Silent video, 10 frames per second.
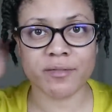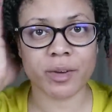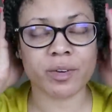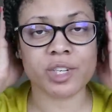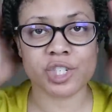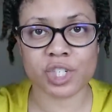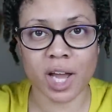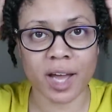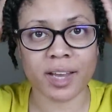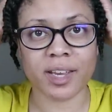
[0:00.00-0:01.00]
very
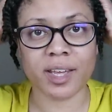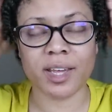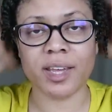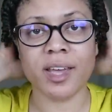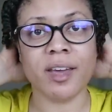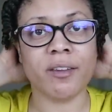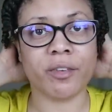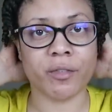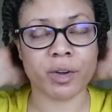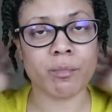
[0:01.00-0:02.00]
shiny,
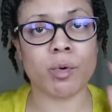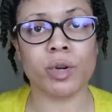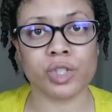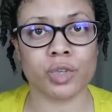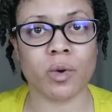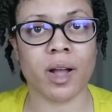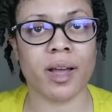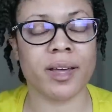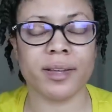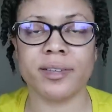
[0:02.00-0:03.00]
feel very
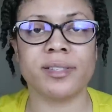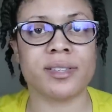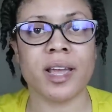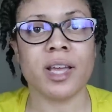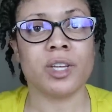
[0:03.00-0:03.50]
moisturized.